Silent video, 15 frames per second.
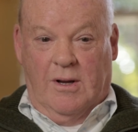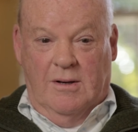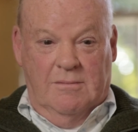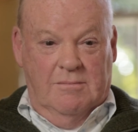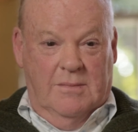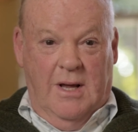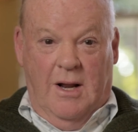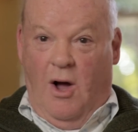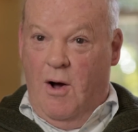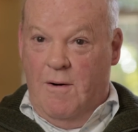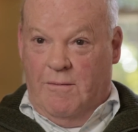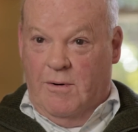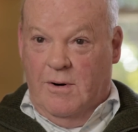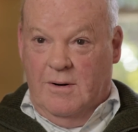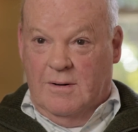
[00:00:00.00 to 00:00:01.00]
can get
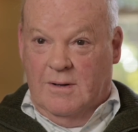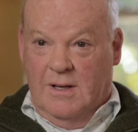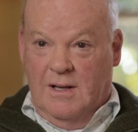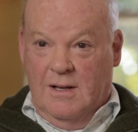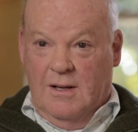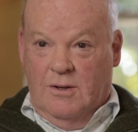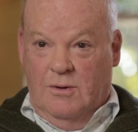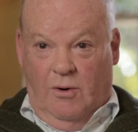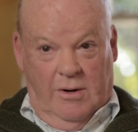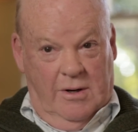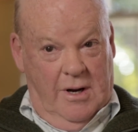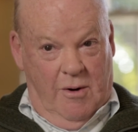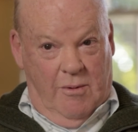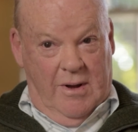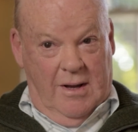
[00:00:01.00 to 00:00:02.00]
over it, not
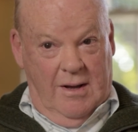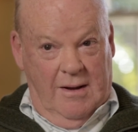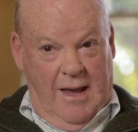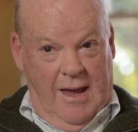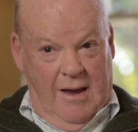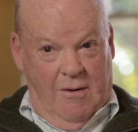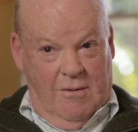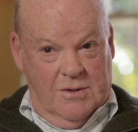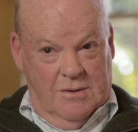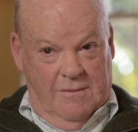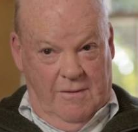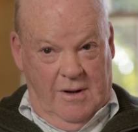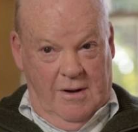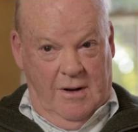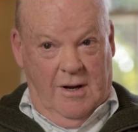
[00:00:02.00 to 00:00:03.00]
knowing how
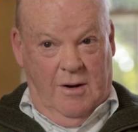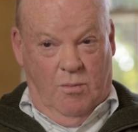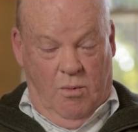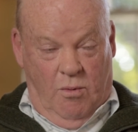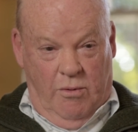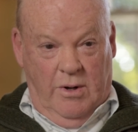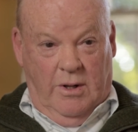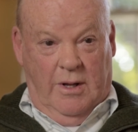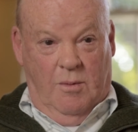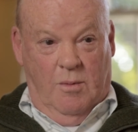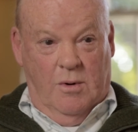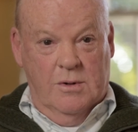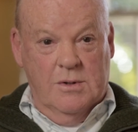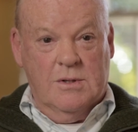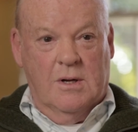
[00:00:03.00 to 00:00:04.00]
severe it really
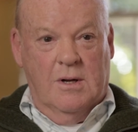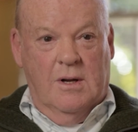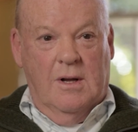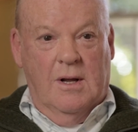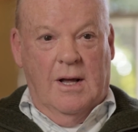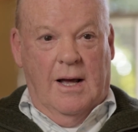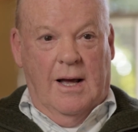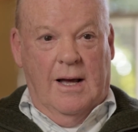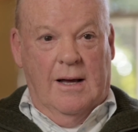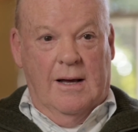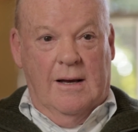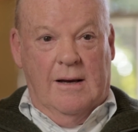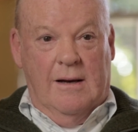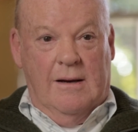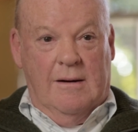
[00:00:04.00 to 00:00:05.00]
was,
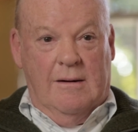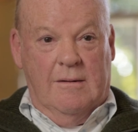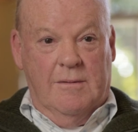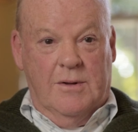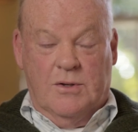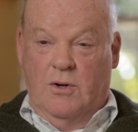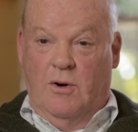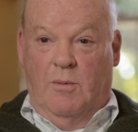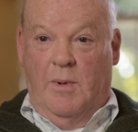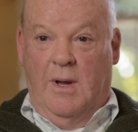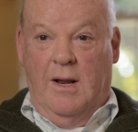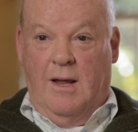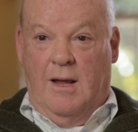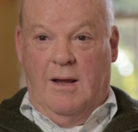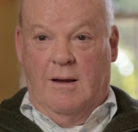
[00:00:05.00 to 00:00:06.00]
the sooner I'm
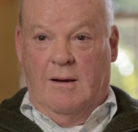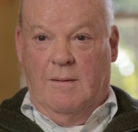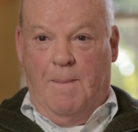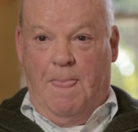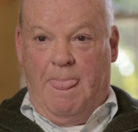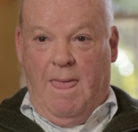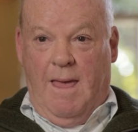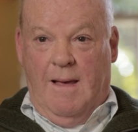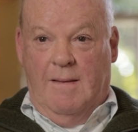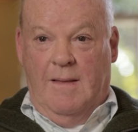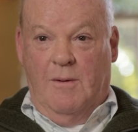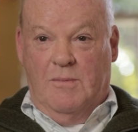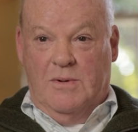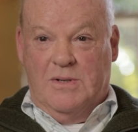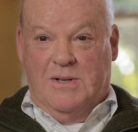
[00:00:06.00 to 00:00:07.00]
out of here.
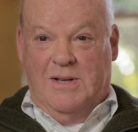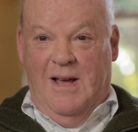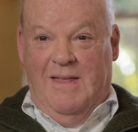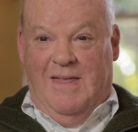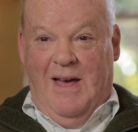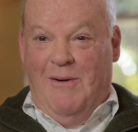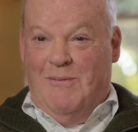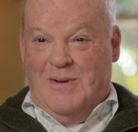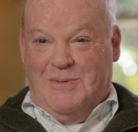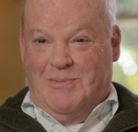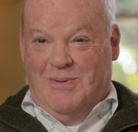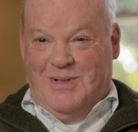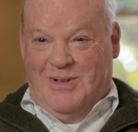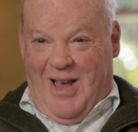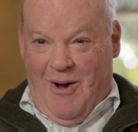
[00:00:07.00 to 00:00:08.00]
That
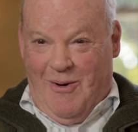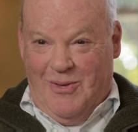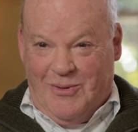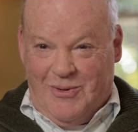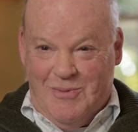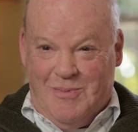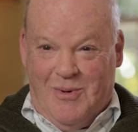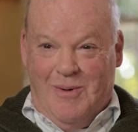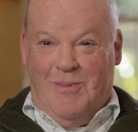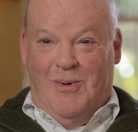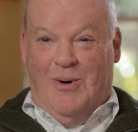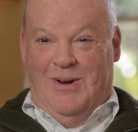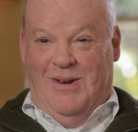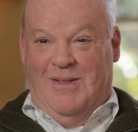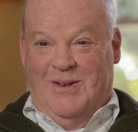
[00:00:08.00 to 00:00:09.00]
was going through my
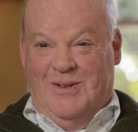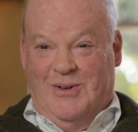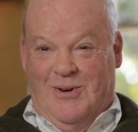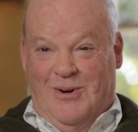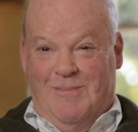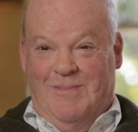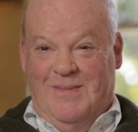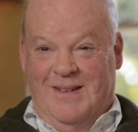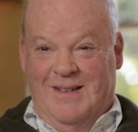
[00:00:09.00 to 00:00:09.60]
mind at the time.